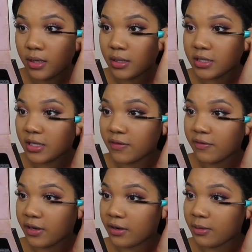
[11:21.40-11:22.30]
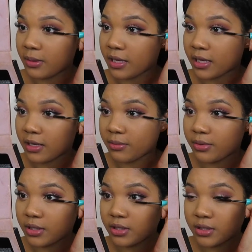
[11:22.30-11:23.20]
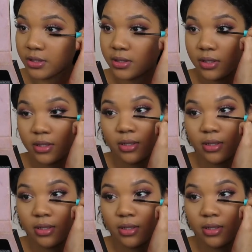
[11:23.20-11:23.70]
It's in Very Black, I'm pretty sure.